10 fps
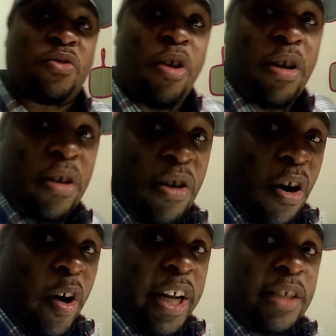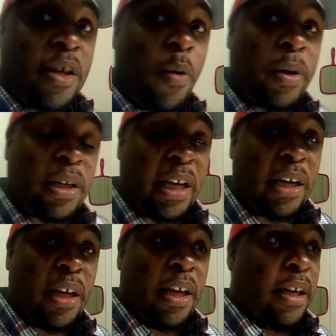trunk of the car, and he's going to
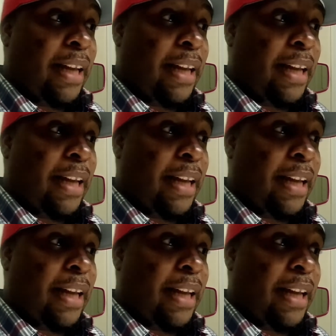get,